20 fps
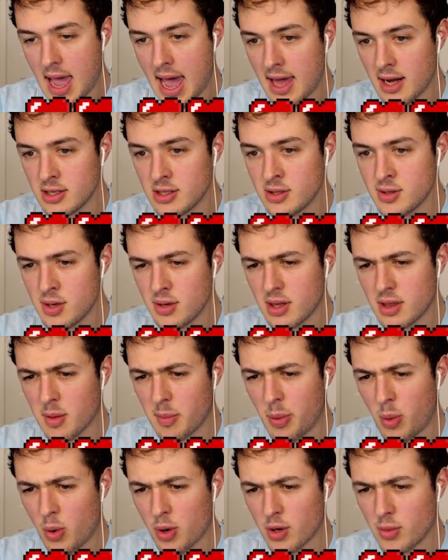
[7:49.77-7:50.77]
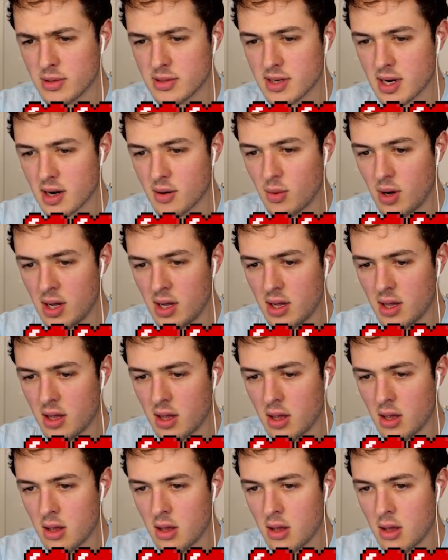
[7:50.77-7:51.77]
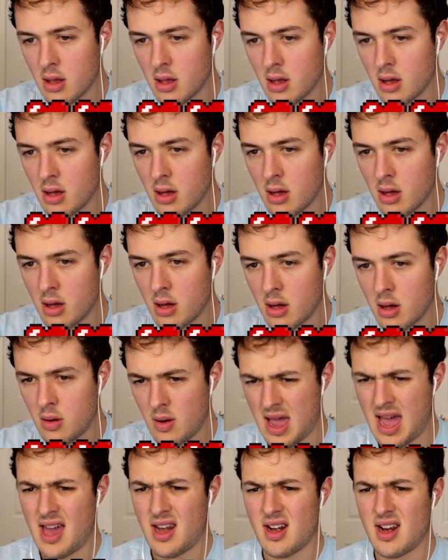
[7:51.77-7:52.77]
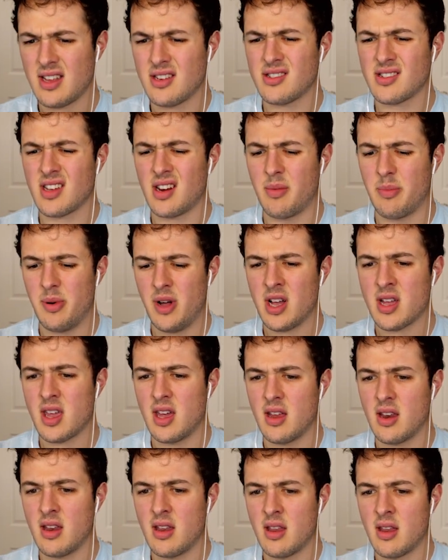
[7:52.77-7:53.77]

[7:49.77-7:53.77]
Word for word: How did you know that the portal was there? What? Wait, how did I just get a bucket?